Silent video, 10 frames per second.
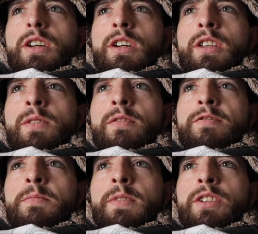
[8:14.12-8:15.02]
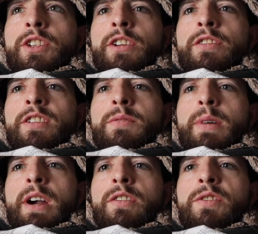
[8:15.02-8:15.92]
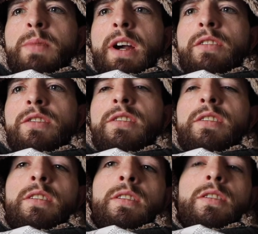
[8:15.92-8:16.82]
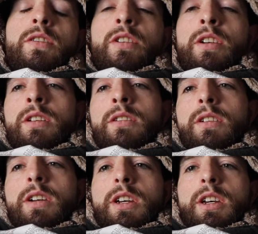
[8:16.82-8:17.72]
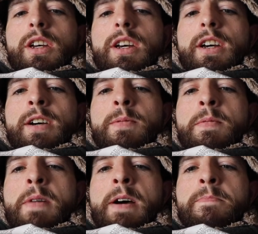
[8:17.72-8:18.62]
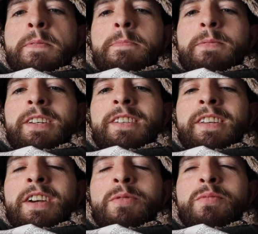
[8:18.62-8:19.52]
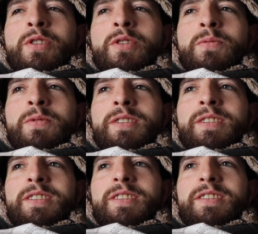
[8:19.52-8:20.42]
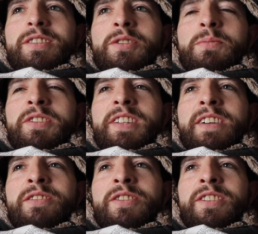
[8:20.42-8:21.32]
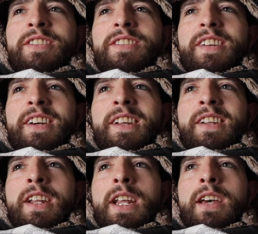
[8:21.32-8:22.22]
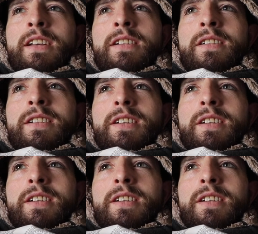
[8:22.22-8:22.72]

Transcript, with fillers: And then went from Algeria to Paris, Paris to Ireland. And my mum met me in the airport with some steroids and an inhaler.